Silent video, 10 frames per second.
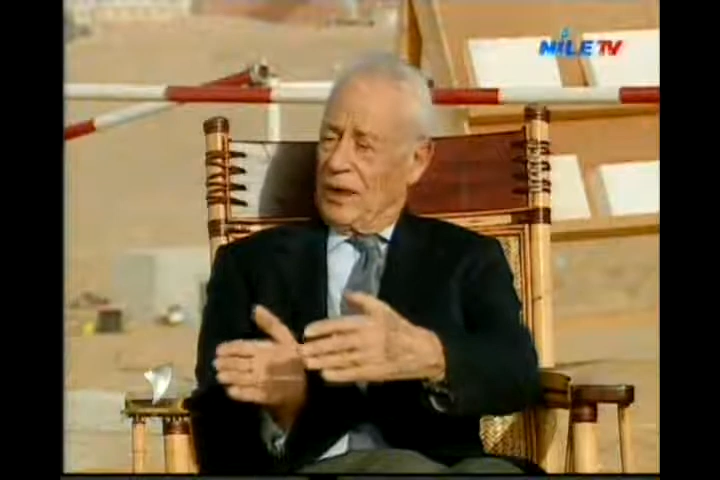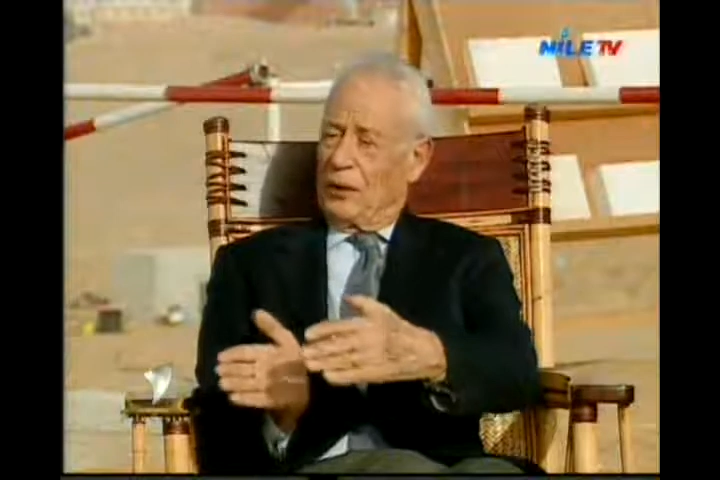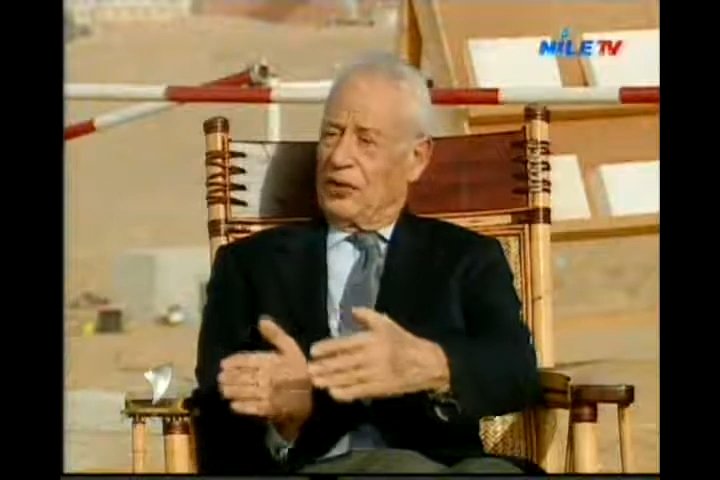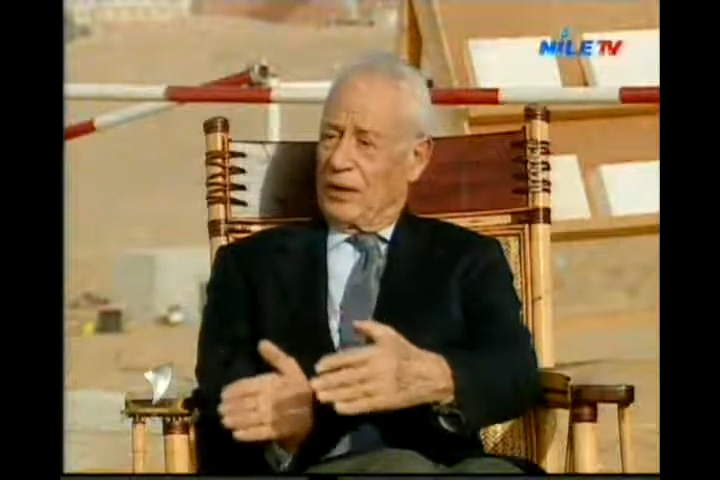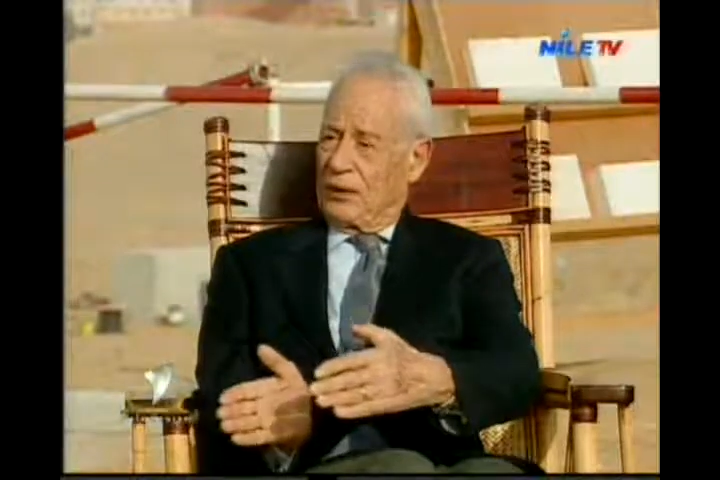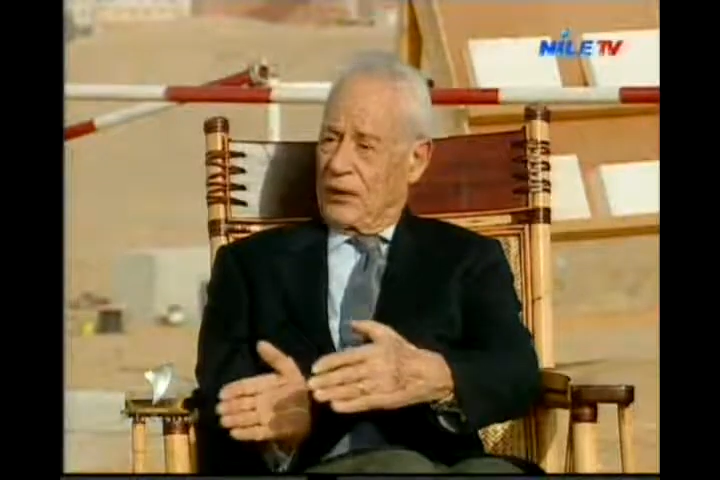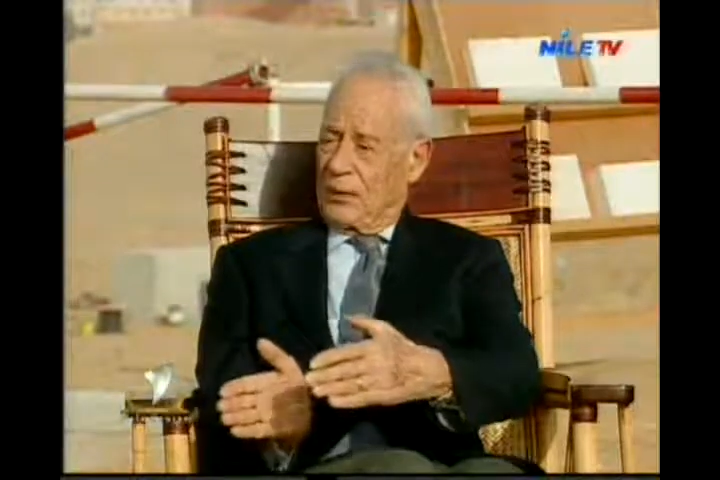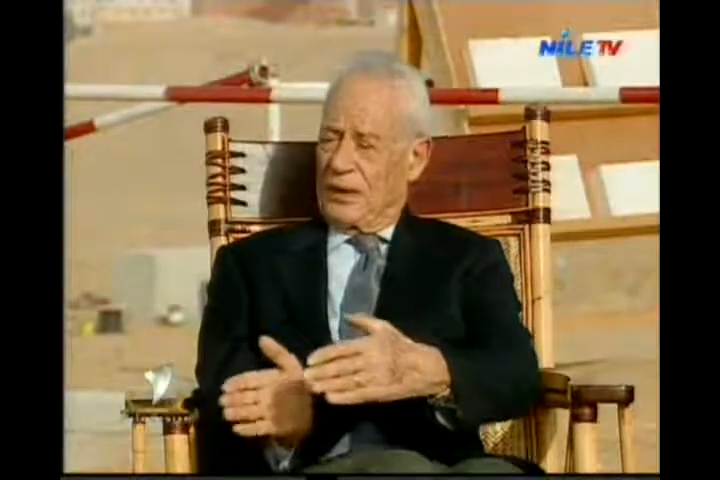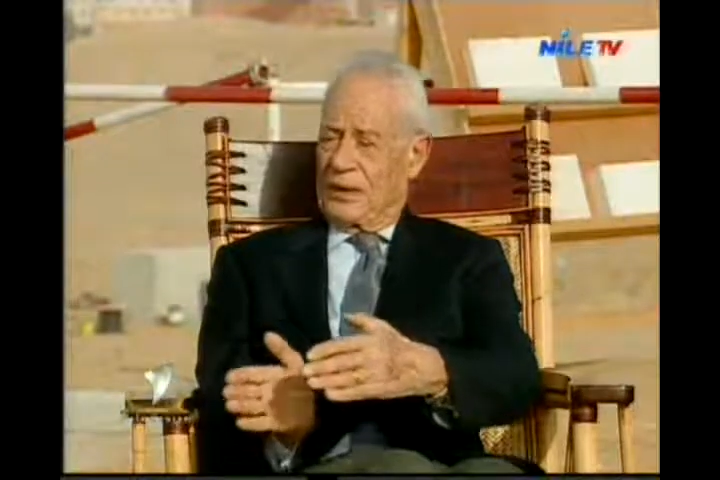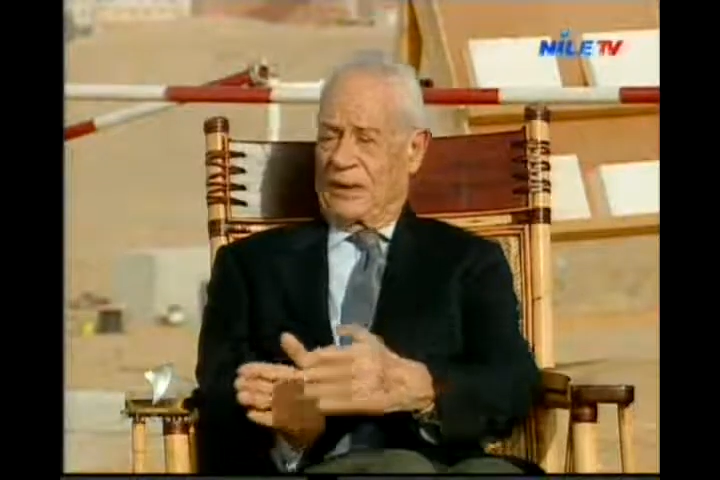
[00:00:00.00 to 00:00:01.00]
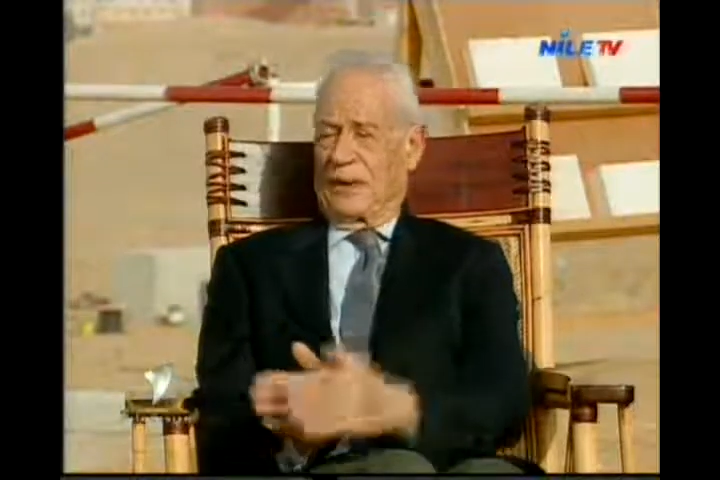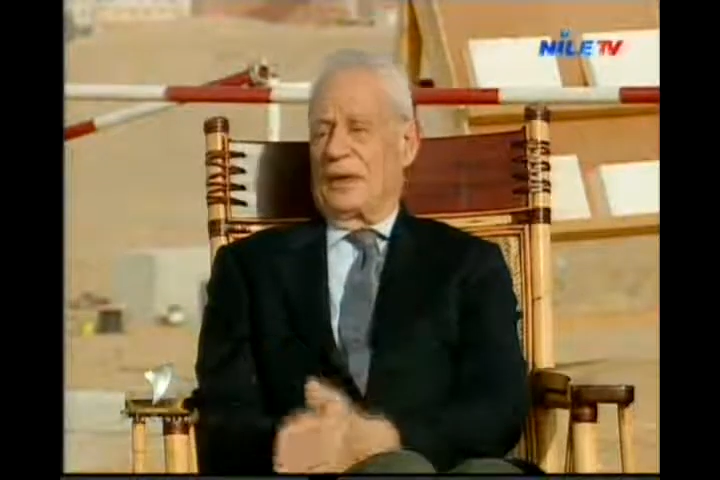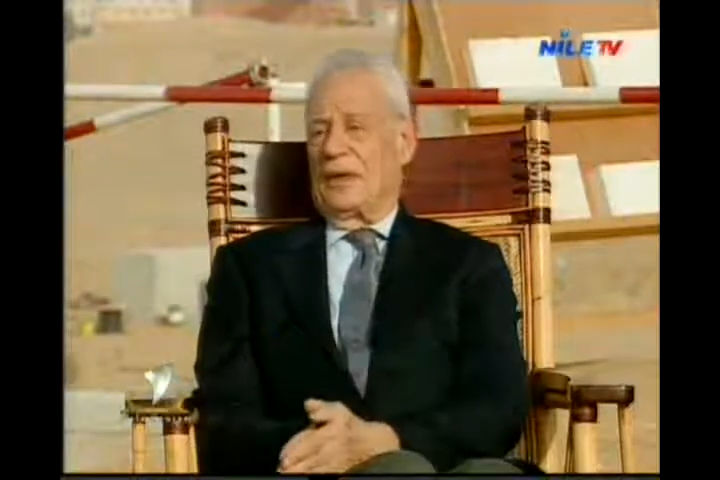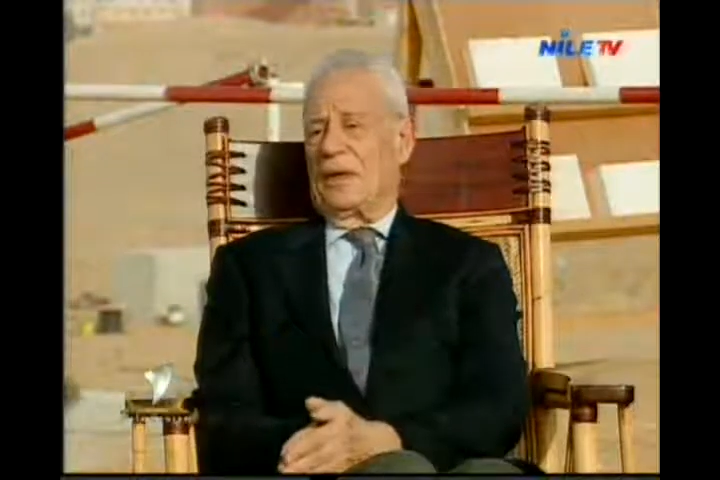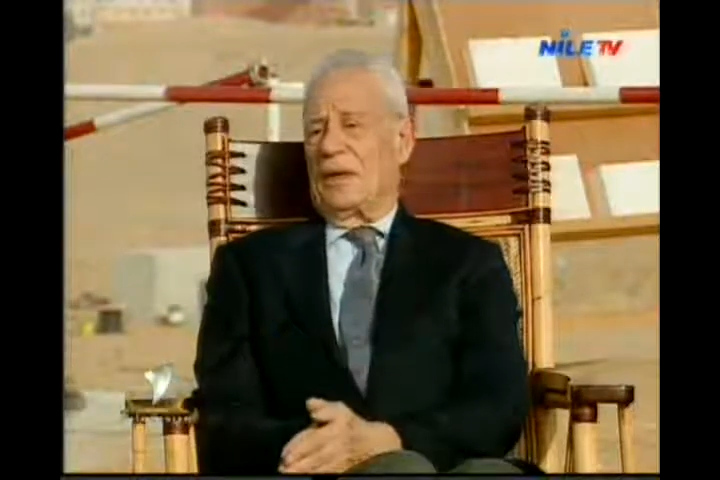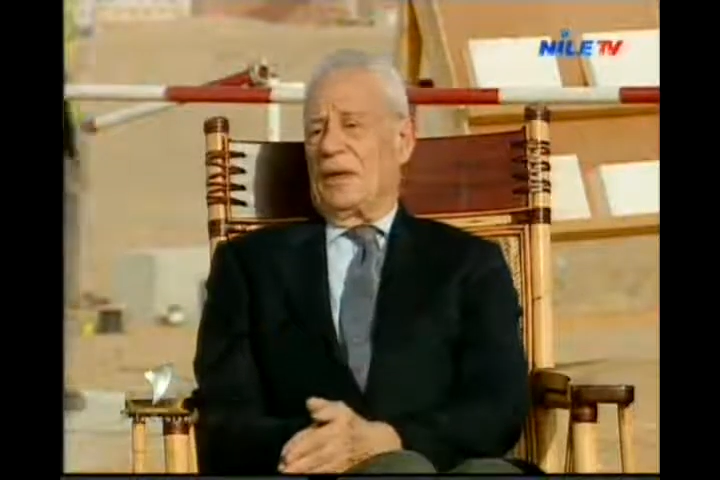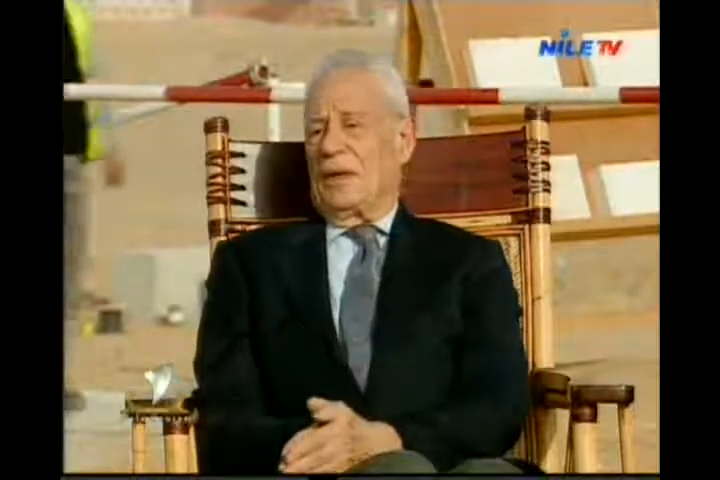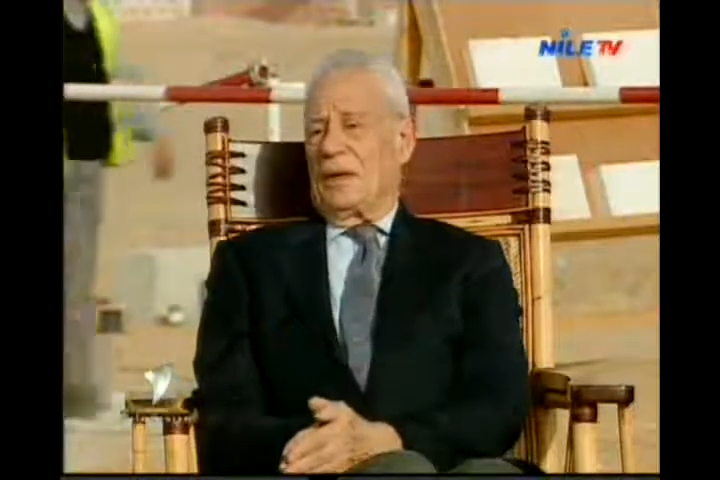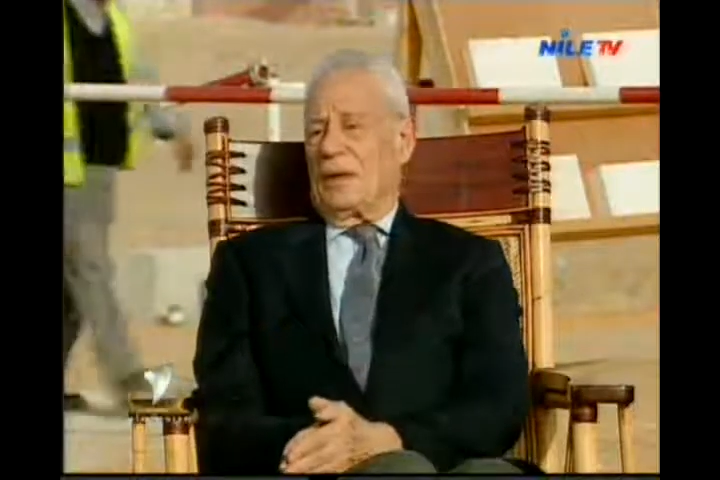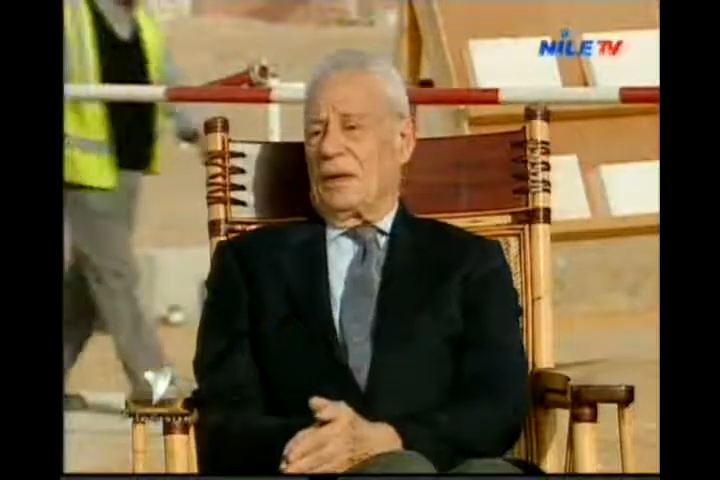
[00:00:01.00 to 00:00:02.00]
the outside of the building.
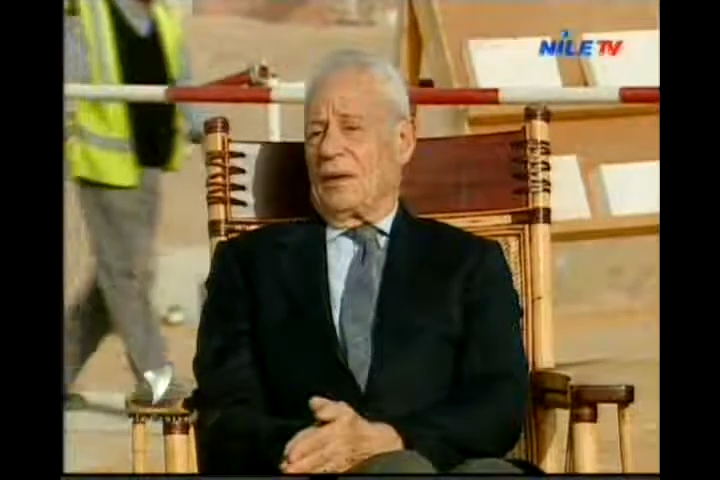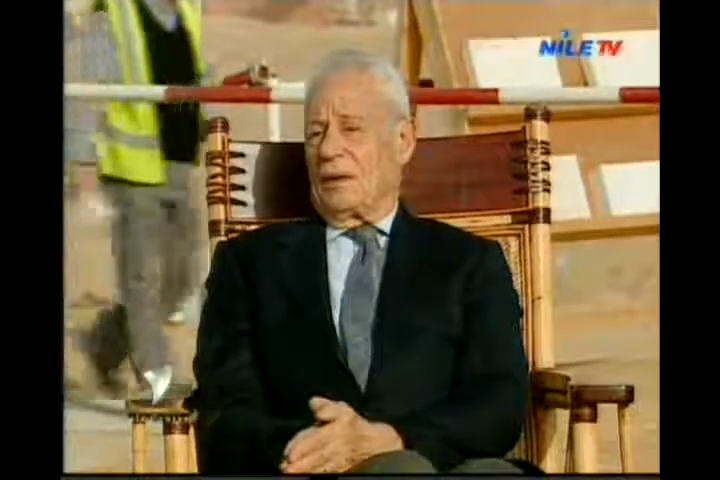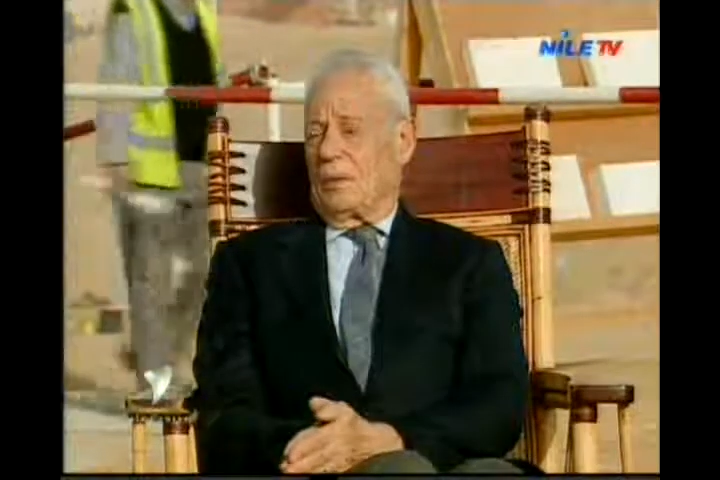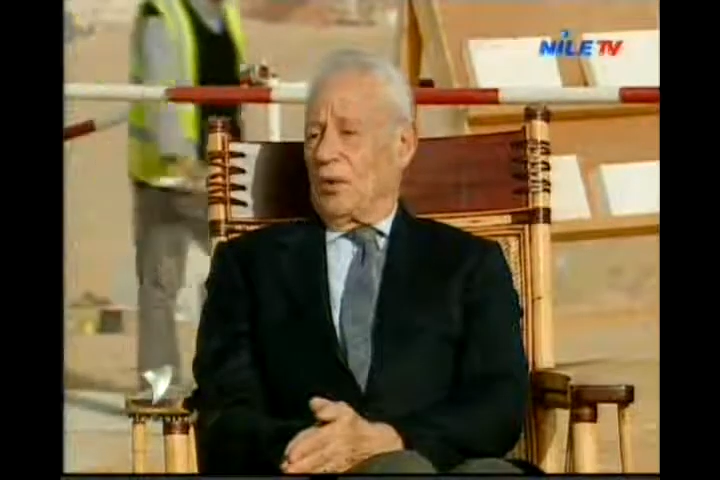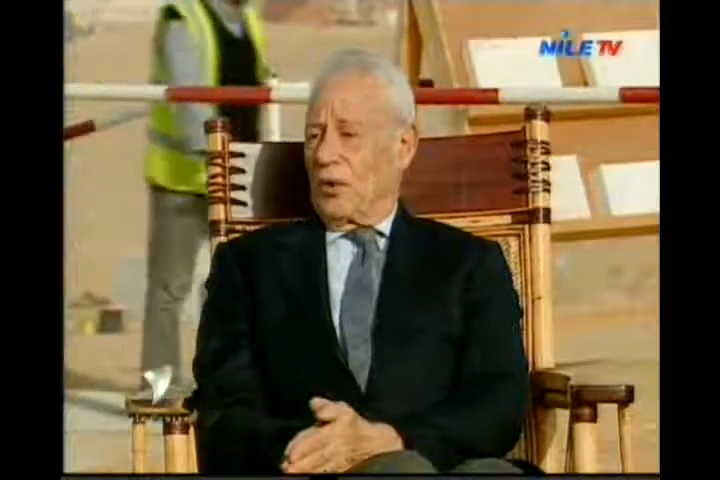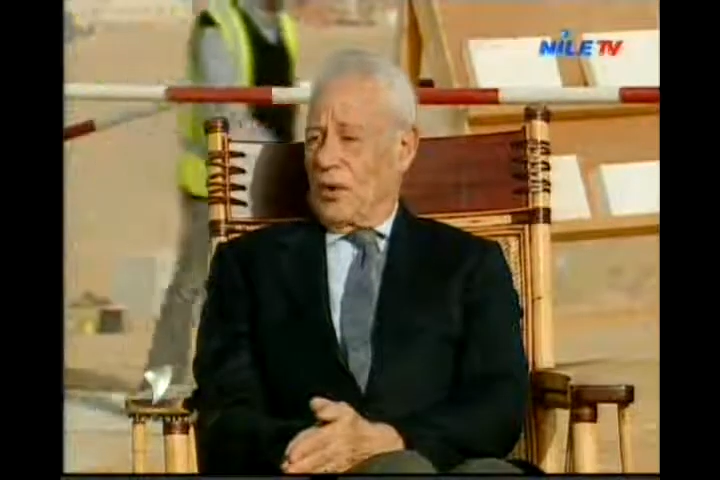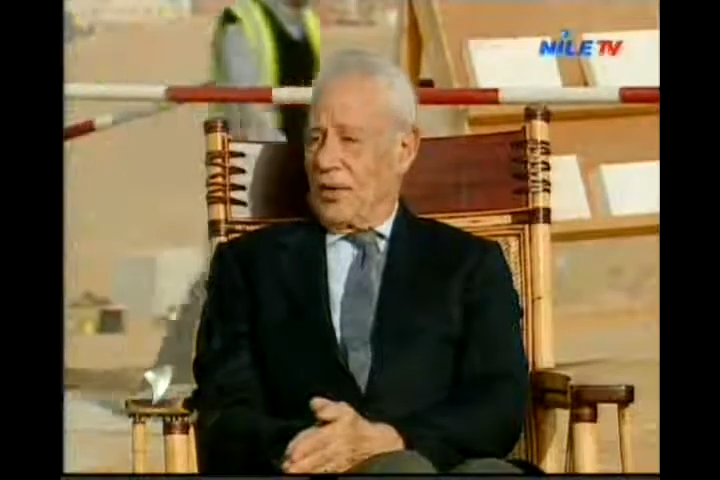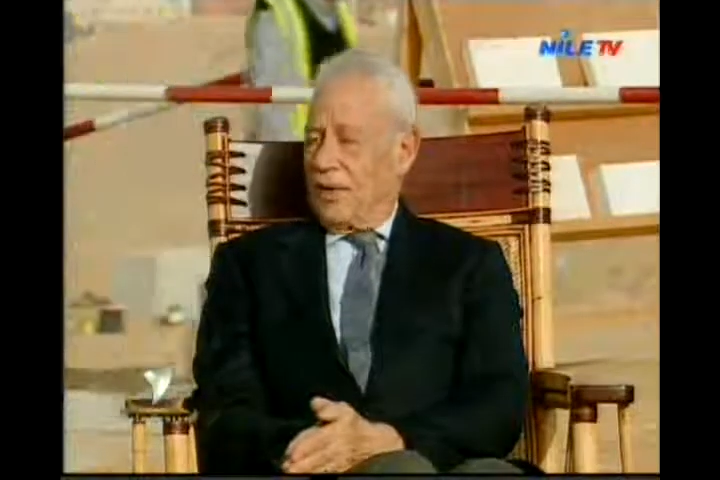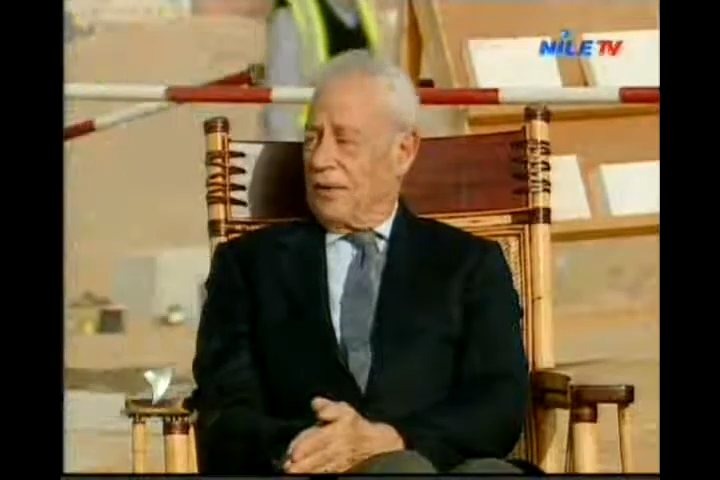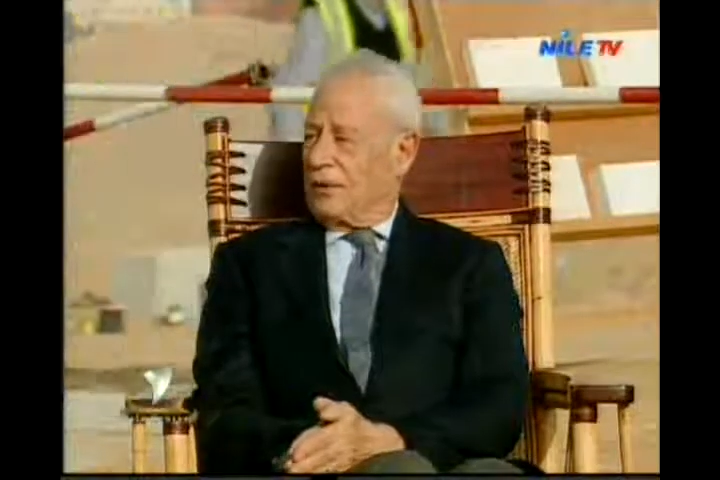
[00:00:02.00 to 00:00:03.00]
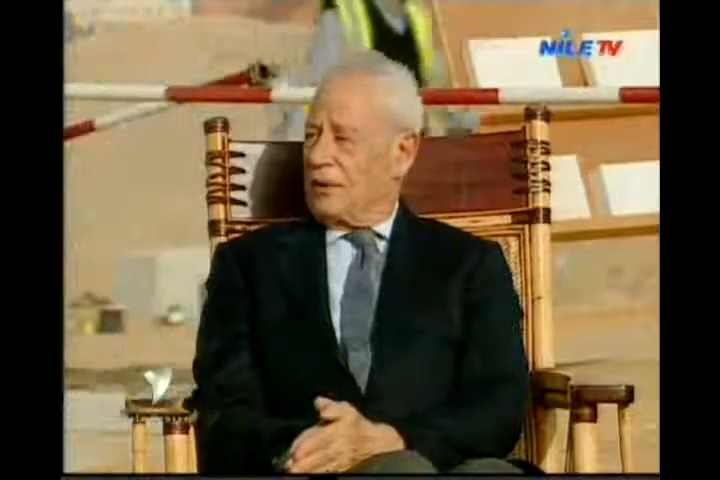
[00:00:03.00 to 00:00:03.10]
More than that,